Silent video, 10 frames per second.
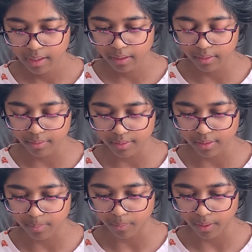Hello,
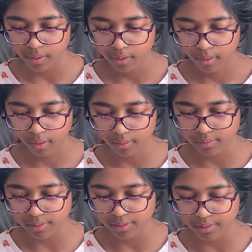said the boy.
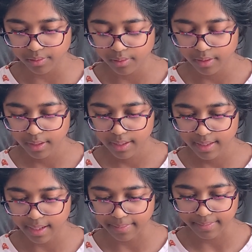Hogwarts too?
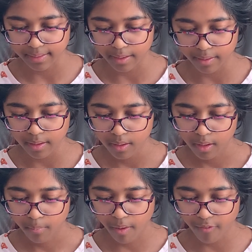Yes, said Harry.
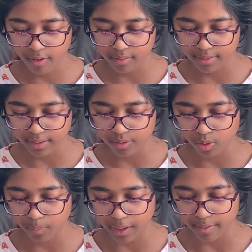My father's at the
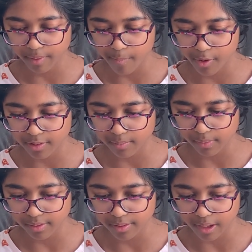door buying my books, and
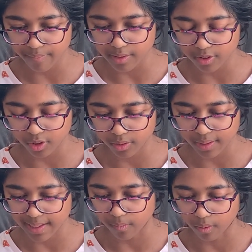mother's up the street
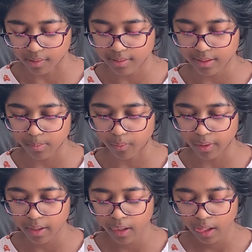looking at wands, said the
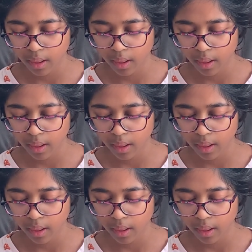boy.